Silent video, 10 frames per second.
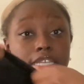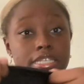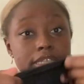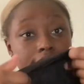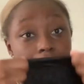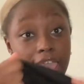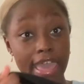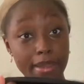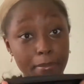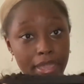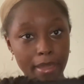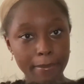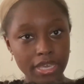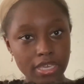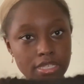This is the headband
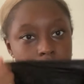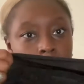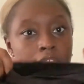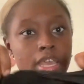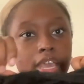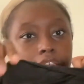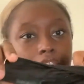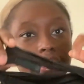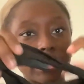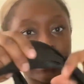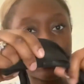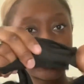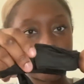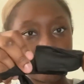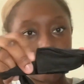piece, and like this is
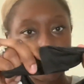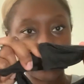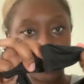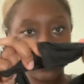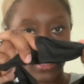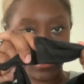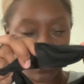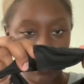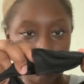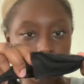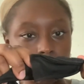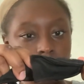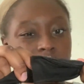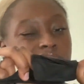the like these